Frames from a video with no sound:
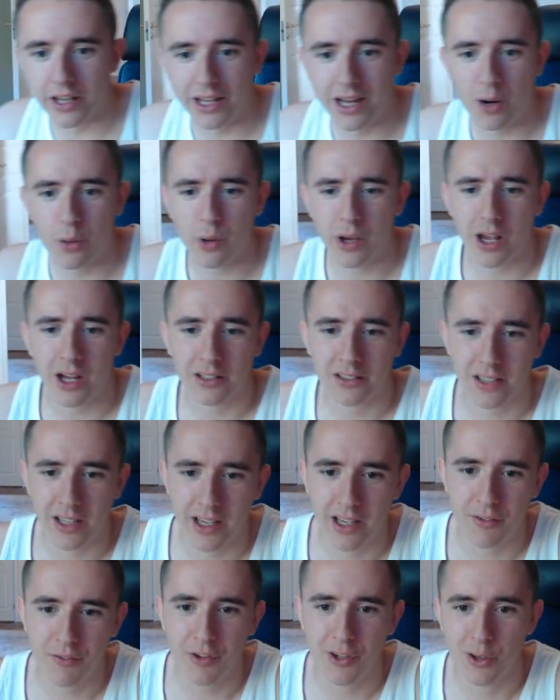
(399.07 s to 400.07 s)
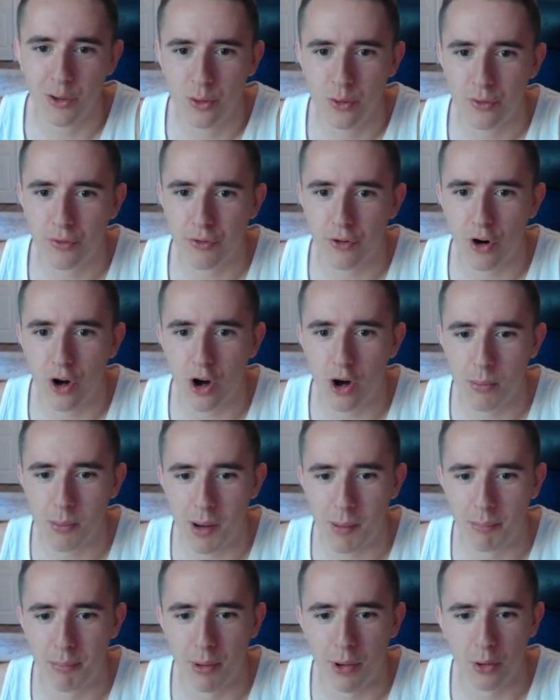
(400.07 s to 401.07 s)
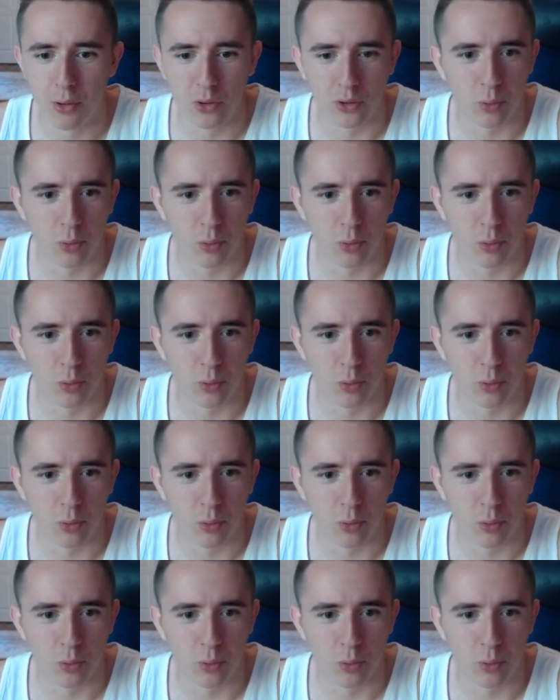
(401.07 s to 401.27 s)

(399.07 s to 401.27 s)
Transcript: now we got the view from a boat.